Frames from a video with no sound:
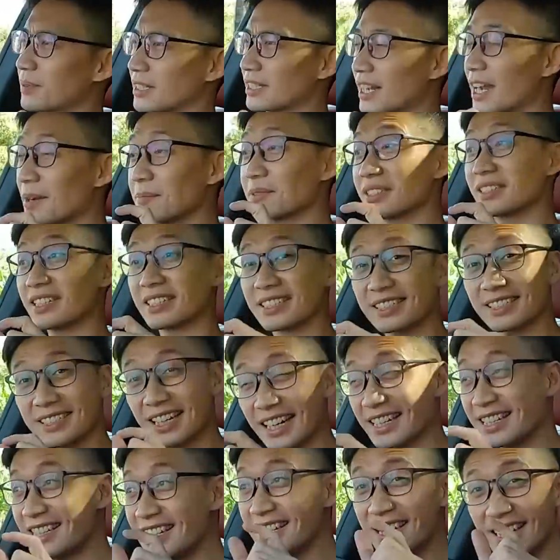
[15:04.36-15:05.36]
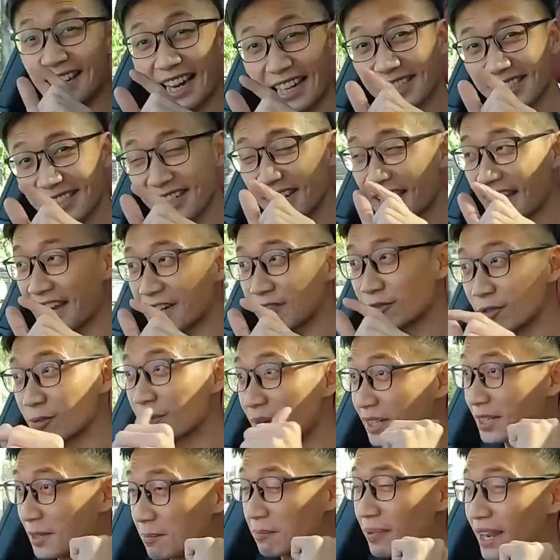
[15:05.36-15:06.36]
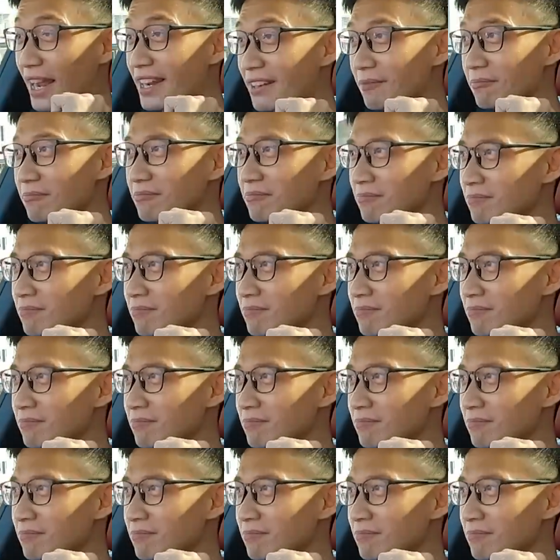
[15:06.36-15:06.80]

perhaps the slightly lesser headroom at the back,